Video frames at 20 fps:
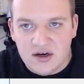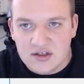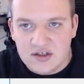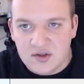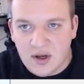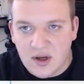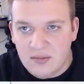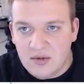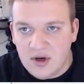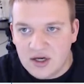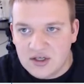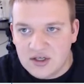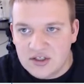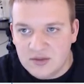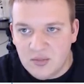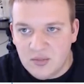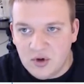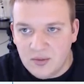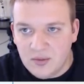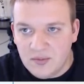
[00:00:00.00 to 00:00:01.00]
so I'm gonna actually
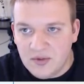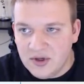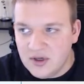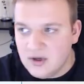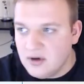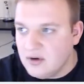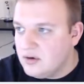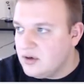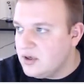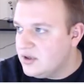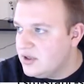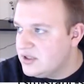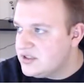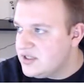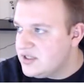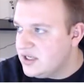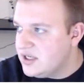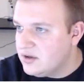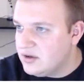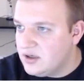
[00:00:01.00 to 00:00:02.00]
pull up the code and let's
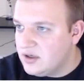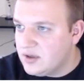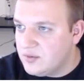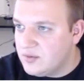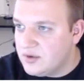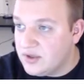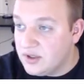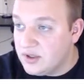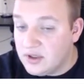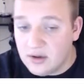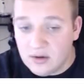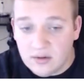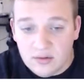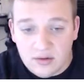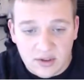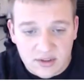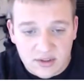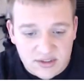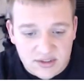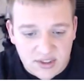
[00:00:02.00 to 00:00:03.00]
take a look at what the code
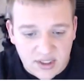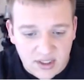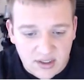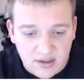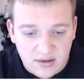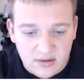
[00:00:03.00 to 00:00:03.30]
looks like.